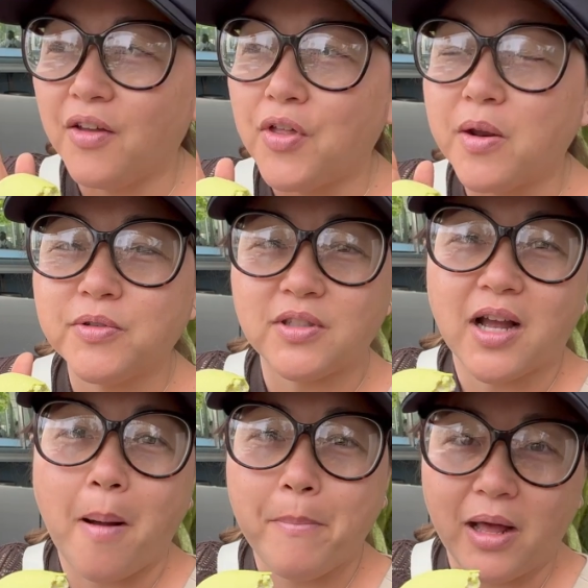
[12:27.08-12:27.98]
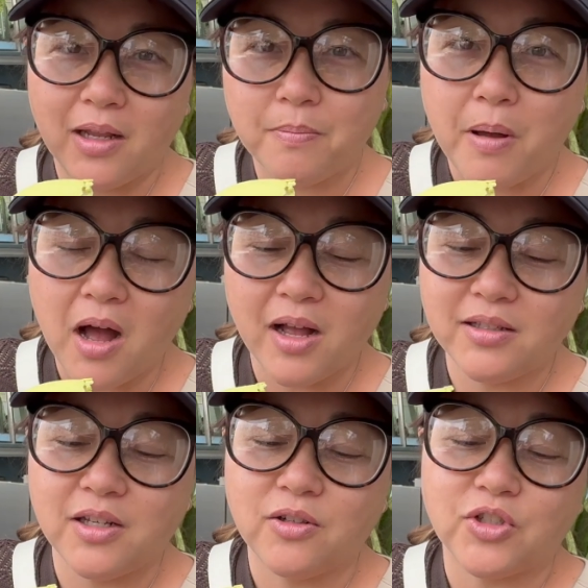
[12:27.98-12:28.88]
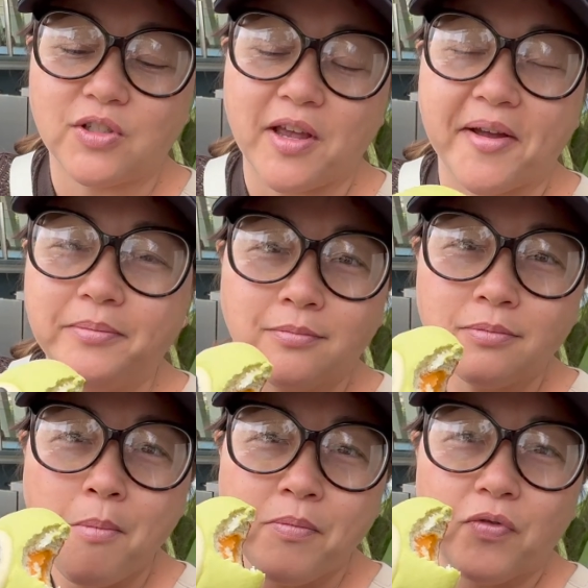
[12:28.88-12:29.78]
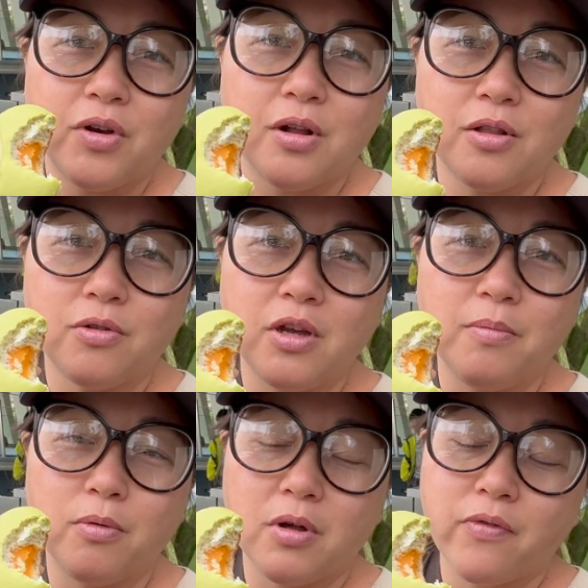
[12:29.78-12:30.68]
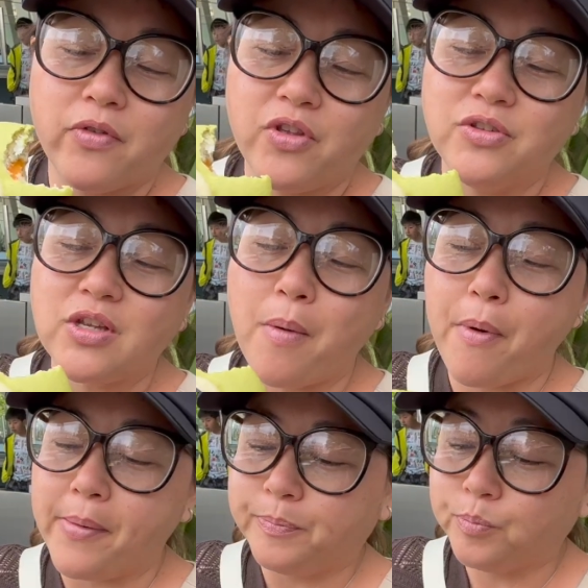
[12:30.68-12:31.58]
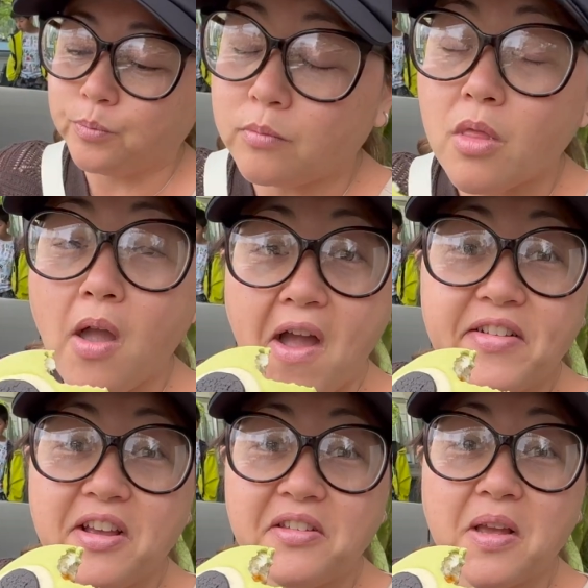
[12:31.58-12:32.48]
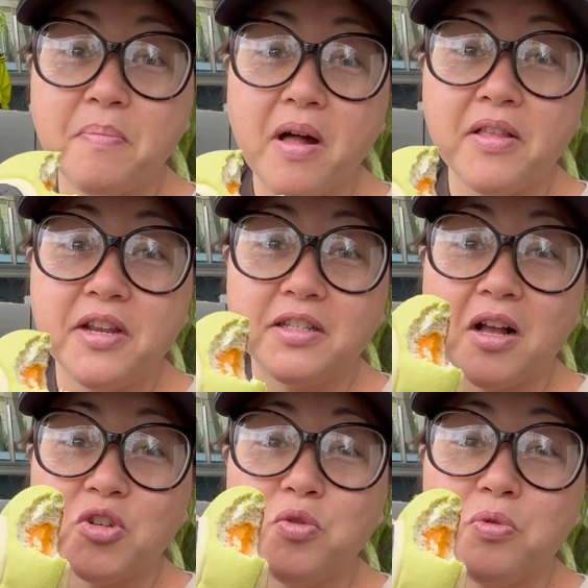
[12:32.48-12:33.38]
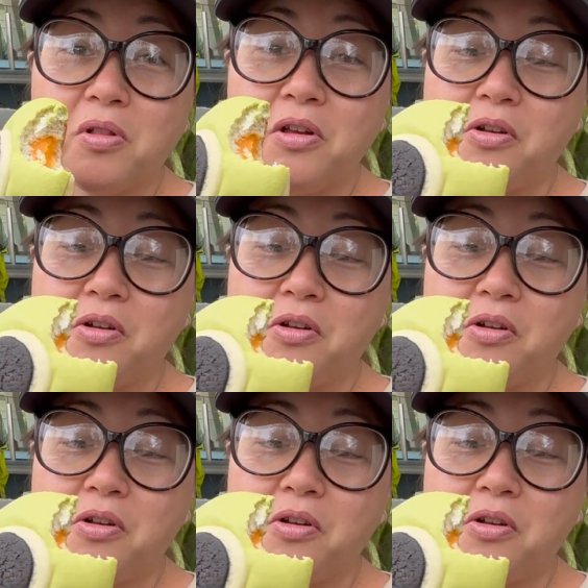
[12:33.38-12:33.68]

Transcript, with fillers: thought it was just like a melon pan, you know, just like vanilla cream or whatever on the inside, but it tastes like melon. It's actually really